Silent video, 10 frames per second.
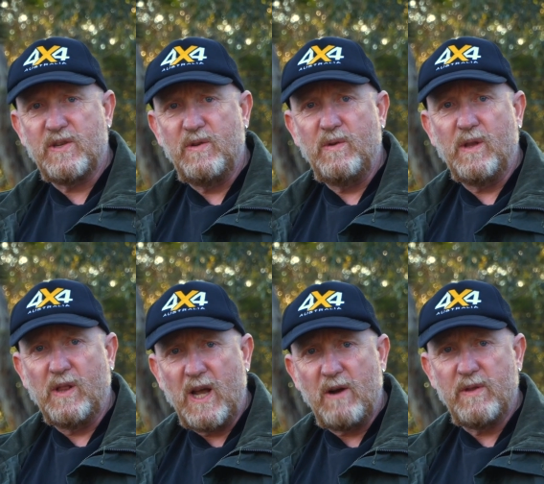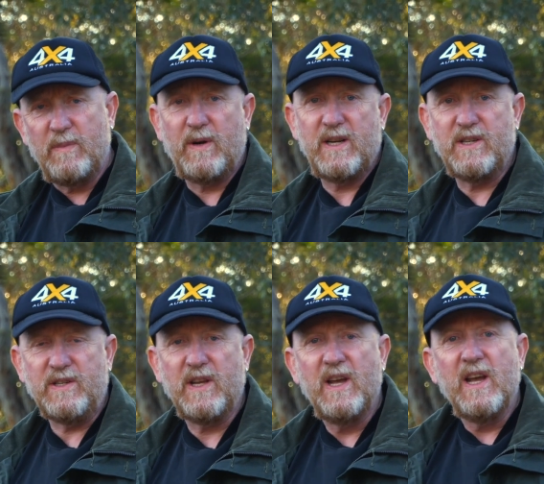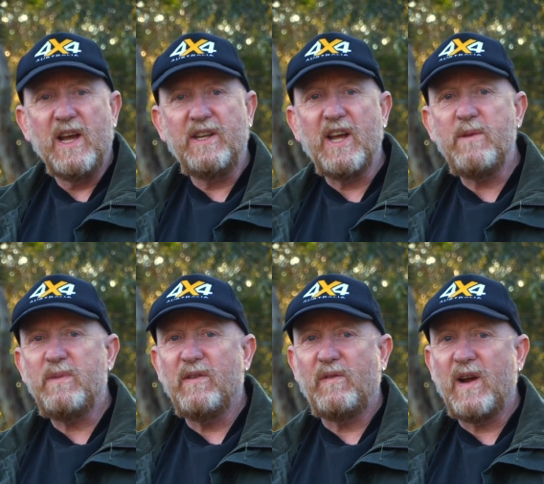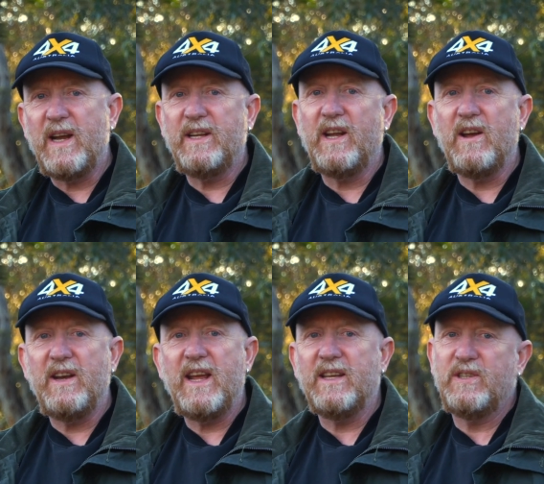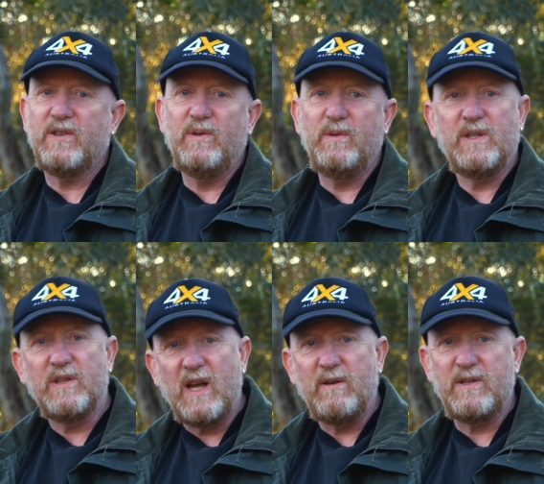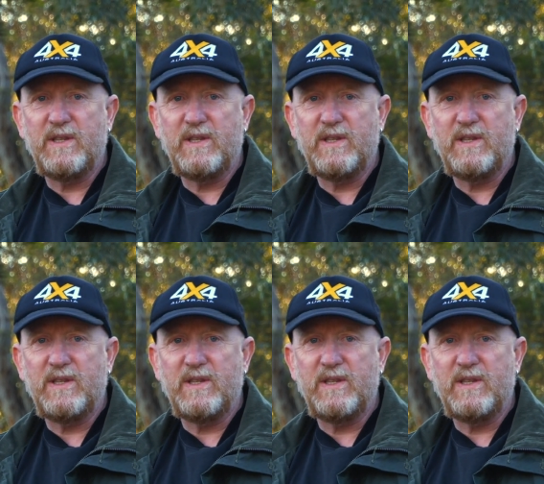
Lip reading: to lower the pressures, and don't be afraid to go down to as low as